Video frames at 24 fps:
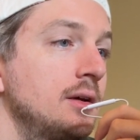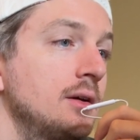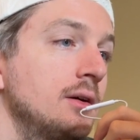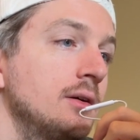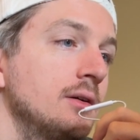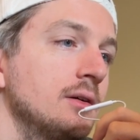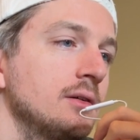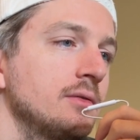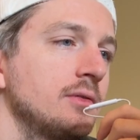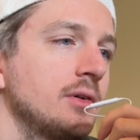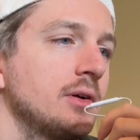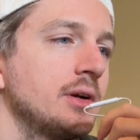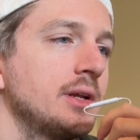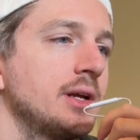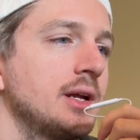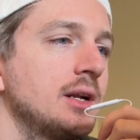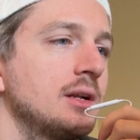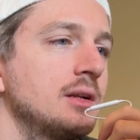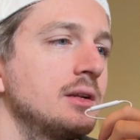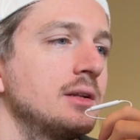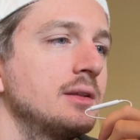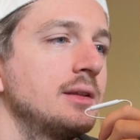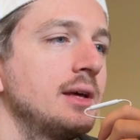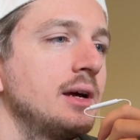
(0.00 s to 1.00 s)
I've already
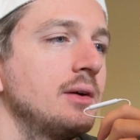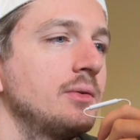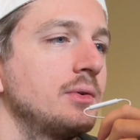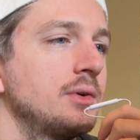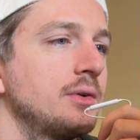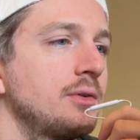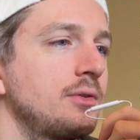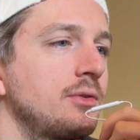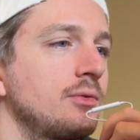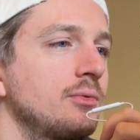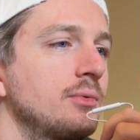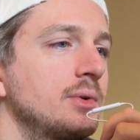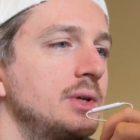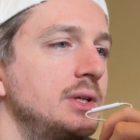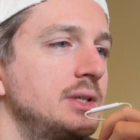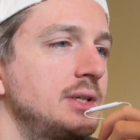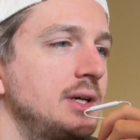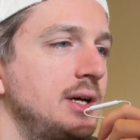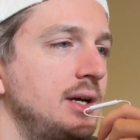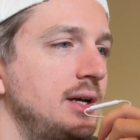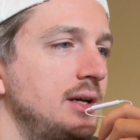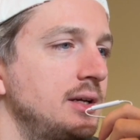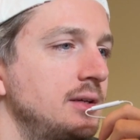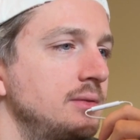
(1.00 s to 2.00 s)
edited that one 3
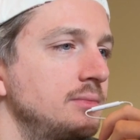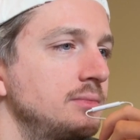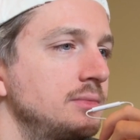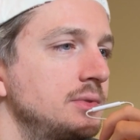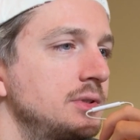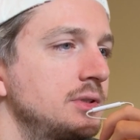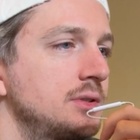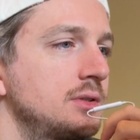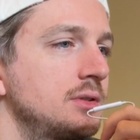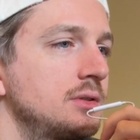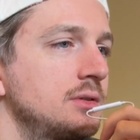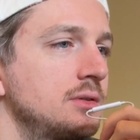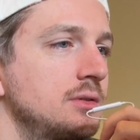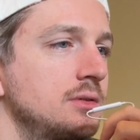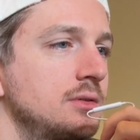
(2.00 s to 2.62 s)
times.